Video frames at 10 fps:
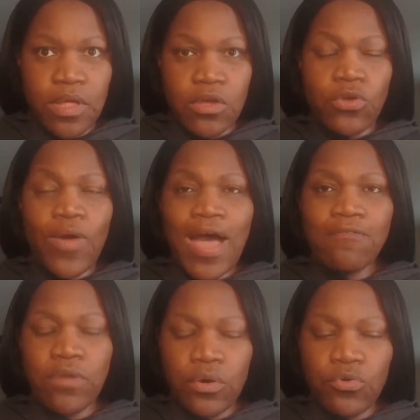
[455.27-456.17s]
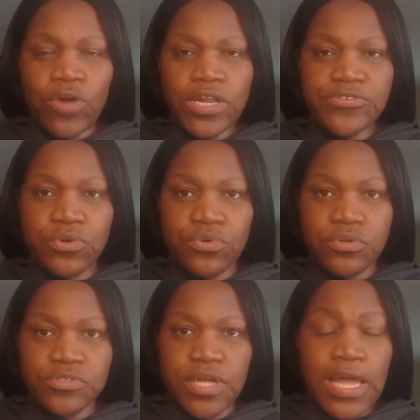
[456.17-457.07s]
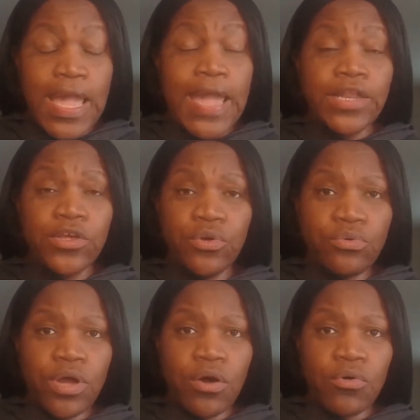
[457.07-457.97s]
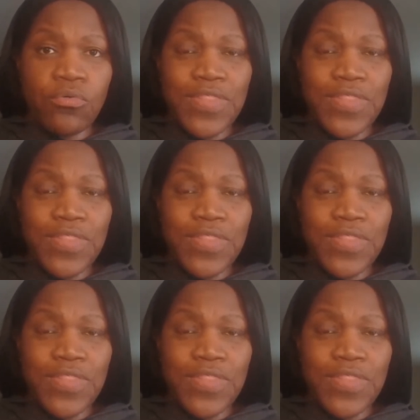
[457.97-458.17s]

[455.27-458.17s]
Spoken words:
you have low credit scores, and you know